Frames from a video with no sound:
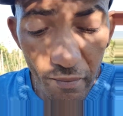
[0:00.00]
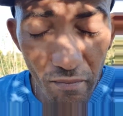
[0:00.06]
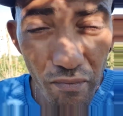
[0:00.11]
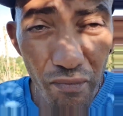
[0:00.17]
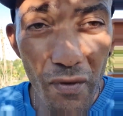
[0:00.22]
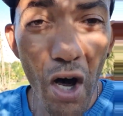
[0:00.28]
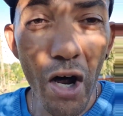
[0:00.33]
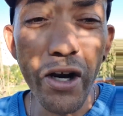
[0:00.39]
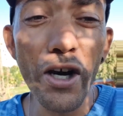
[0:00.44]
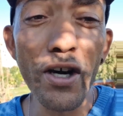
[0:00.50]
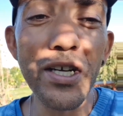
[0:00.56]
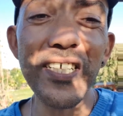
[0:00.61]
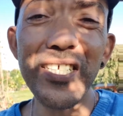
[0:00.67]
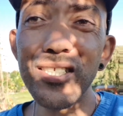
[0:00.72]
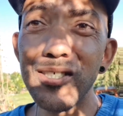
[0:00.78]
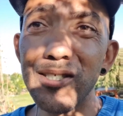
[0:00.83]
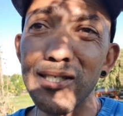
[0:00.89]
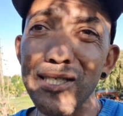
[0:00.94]
not only
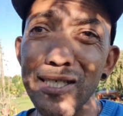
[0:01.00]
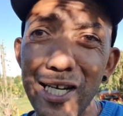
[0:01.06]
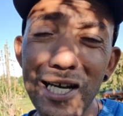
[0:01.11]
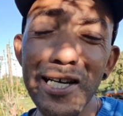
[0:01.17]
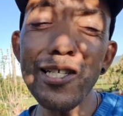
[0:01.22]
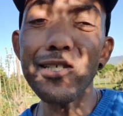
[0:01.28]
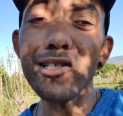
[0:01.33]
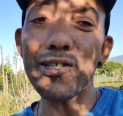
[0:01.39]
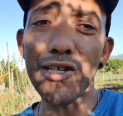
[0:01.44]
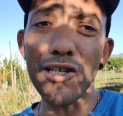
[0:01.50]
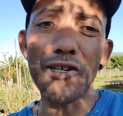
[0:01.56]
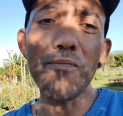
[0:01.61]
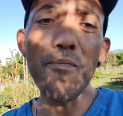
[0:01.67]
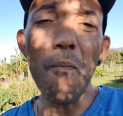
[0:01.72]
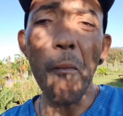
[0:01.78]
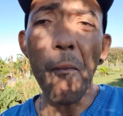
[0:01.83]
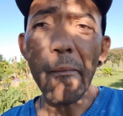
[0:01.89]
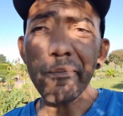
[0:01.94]
does it taste
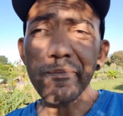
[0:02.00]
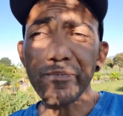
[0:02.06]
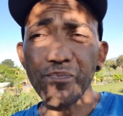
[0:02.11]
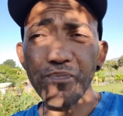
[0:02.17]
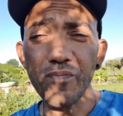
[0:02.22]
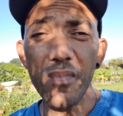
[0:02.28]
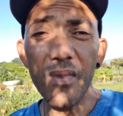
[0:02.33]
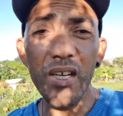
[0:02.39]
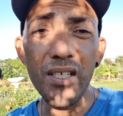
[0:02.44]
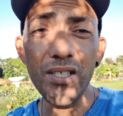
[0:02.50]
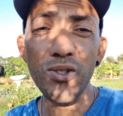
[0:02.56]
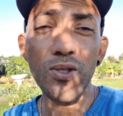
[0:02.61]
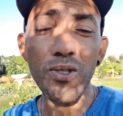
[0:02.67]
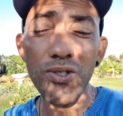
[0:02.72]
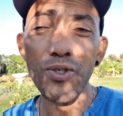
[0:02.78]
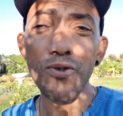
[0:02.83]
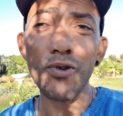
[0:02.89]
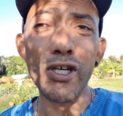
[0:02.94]
good, it's
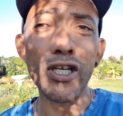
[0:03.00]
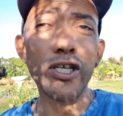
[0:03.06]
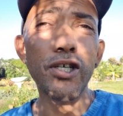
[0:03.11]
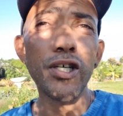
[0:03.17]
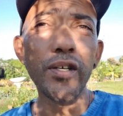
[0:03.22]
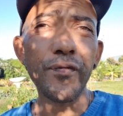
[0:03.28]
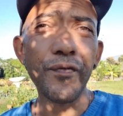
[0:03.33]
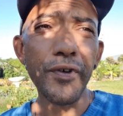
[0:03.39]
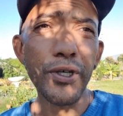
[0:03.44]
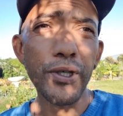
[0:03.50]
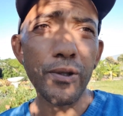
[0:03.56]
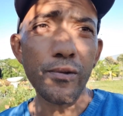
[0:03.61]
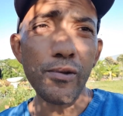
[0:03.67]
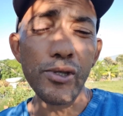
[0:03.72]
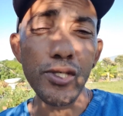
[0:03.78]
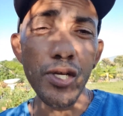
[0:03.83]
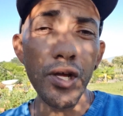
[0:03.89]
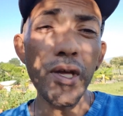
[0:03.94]
also really good for you.
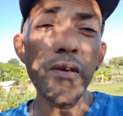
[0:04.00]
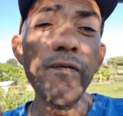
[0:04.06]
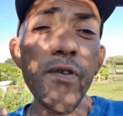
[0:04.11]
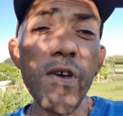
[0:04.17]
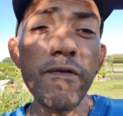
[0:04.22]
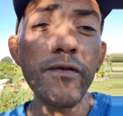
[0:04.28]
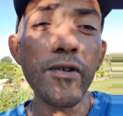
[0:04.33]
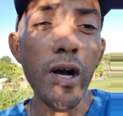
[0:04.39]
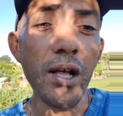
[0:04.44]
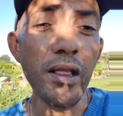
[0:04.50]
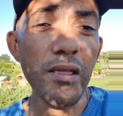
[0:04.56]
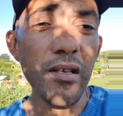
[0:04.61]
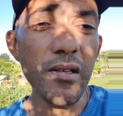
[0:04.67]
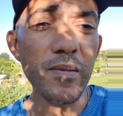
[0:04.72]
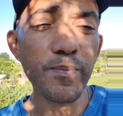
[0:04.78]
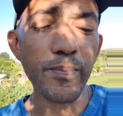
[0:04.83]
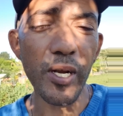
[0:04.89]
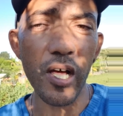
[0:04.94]
So if you've got
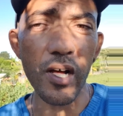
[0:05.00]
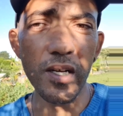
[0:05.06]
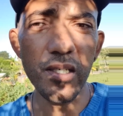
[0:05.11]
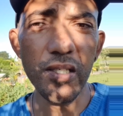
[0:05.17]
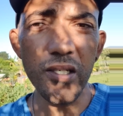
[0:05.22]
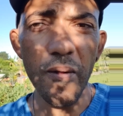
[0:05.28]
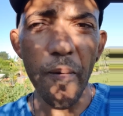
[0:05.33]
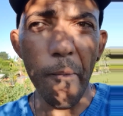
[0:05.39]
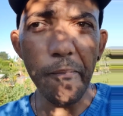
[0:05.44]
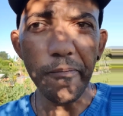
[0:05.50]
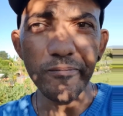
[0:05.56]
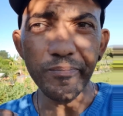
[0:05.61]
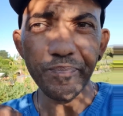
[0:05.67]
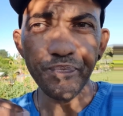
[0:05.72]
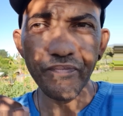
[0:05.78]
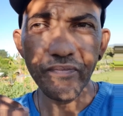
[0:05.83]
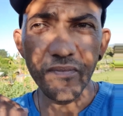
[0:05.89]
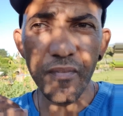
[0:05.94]
this plant
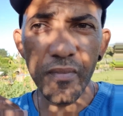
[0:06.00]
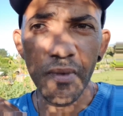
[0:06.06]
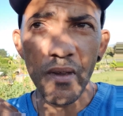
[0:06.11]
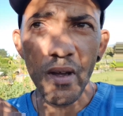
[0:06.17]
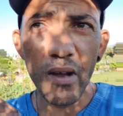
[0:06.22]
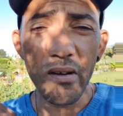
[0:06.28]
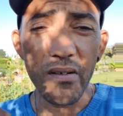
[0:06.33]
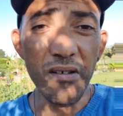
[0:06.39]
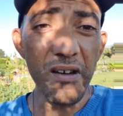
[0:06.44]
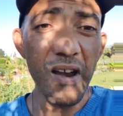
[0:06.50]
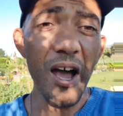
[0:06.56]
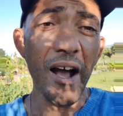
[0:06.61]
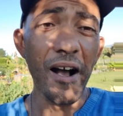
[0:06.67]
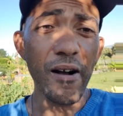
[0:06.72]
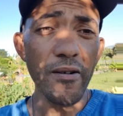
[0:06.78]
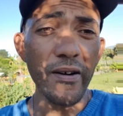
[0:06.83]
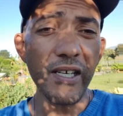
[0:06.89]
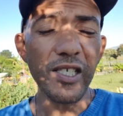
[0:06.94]

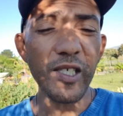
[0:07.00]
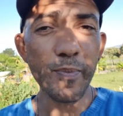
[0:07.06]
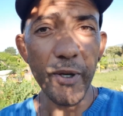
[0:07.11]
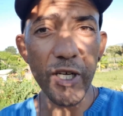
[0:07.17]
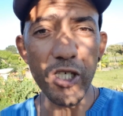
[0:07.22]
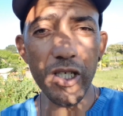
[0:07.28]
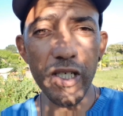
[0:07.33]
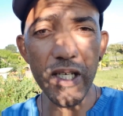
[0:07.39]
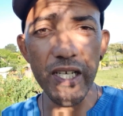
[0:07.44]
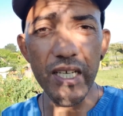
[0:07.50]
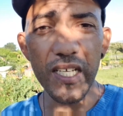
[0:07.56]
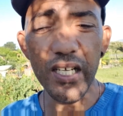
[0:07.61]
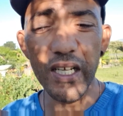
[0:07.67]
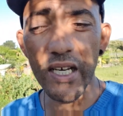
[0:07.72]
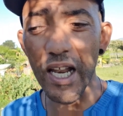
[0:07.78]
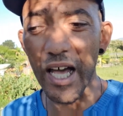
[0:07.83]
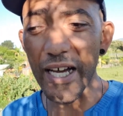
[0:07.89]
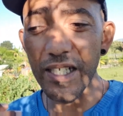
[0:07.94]
now, especially
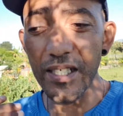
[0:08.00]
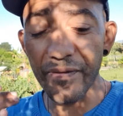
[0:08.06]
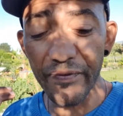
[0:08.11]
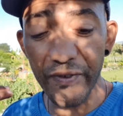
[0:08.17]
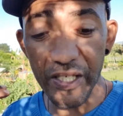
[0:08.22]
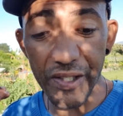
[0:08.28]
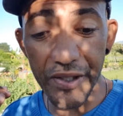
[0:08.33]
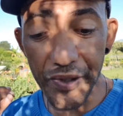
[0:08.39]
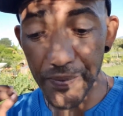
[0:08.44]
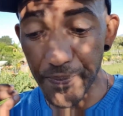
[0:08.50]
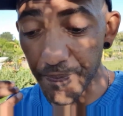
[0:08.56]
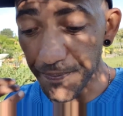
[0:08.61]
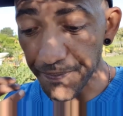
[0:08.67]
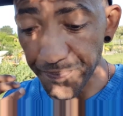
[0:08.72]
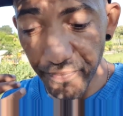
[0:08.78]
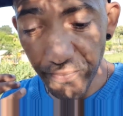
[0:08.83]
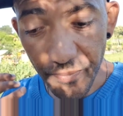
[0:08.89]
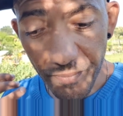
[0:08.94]
in light of this
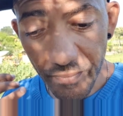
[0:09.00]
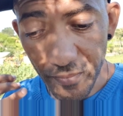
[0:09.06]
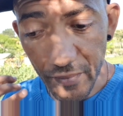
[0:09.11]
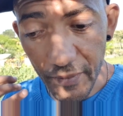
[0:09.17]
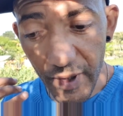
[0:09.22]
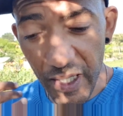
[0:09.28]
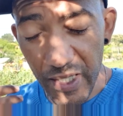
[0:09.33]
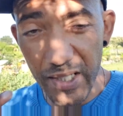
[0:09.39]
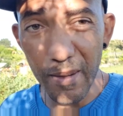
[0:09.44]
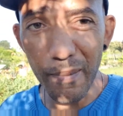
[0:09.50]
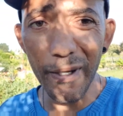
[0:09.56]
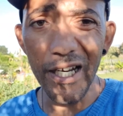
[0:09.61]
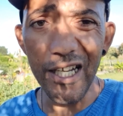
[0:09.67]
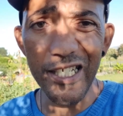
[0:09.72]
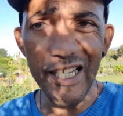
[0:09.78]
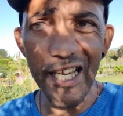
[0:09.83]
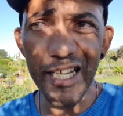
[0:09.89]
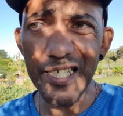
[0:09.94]

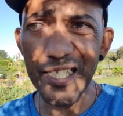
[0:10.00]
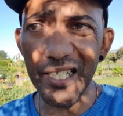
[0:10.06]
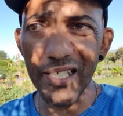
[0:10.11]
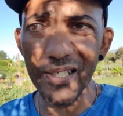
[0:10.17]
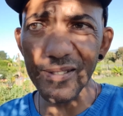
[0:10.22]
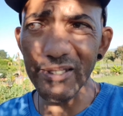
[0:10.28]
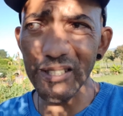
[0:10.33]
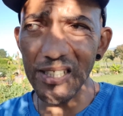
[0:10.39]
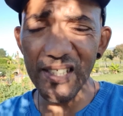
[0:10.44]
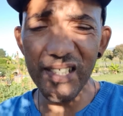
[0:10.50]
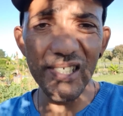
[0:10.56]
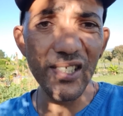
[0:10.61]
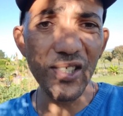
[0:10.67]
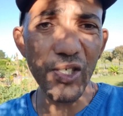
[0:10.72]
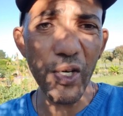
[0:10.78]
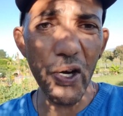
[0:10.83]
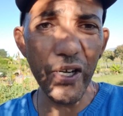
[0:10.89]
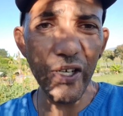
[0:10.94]
debilitating
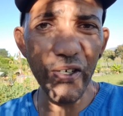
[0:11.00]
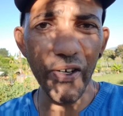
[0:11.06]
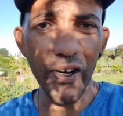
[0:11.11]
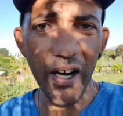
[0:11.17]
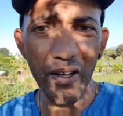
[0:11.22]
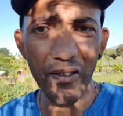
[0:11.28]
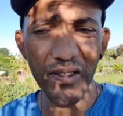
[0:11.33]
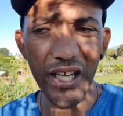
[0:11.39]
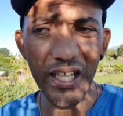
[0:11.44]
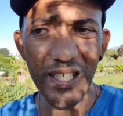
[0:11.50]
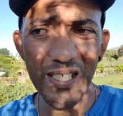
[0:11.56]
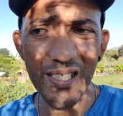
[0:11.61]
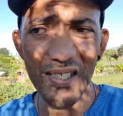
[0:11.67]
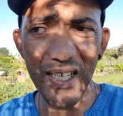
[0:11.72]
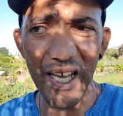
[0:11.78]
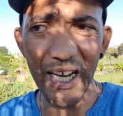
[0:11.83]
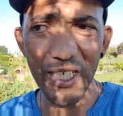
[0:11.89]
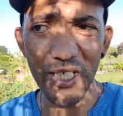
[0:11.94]
disease going around that
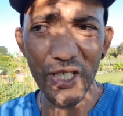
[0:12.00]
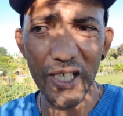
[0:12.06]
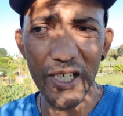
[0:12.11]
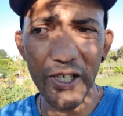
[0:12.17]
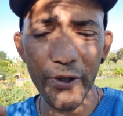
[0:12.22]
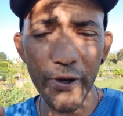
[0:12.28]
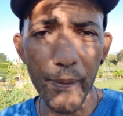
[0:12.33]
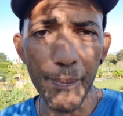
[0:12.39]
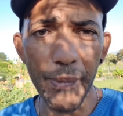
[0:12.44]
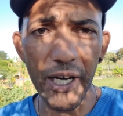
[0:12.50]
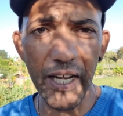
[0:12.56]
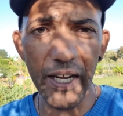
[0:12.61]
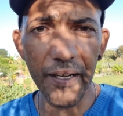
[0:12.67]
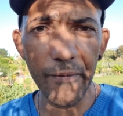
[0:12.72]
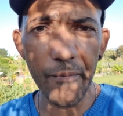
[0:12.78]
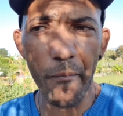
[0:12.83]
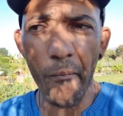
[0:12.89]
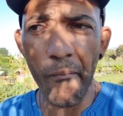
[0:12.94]
is actually
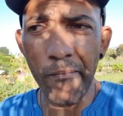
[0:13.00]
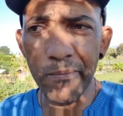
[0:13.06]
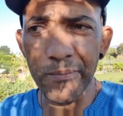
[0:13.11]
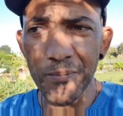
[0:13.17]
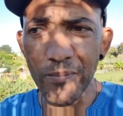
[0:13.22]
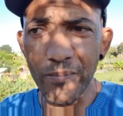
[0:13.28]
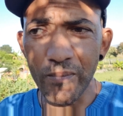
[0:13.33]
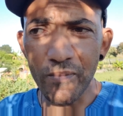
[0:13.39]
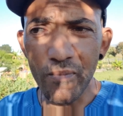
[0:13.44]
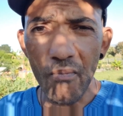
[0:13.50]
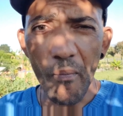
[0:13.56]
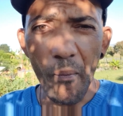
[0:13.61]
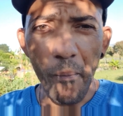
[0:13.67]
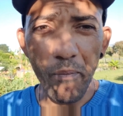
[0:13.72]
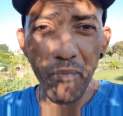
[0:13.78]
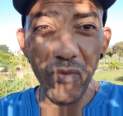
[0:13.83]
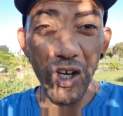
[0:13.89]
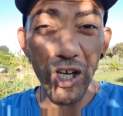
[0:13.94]
crippling
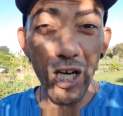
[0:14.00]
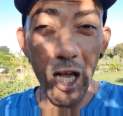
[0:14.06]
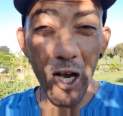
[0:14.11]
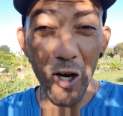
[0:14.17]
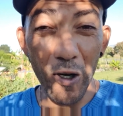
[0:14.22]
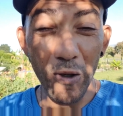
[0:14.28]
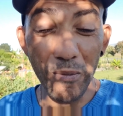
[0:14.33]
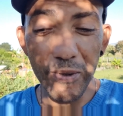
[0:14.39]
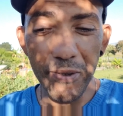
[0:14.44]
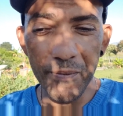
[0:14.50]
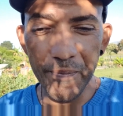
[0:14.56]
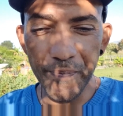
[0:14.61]
the globe,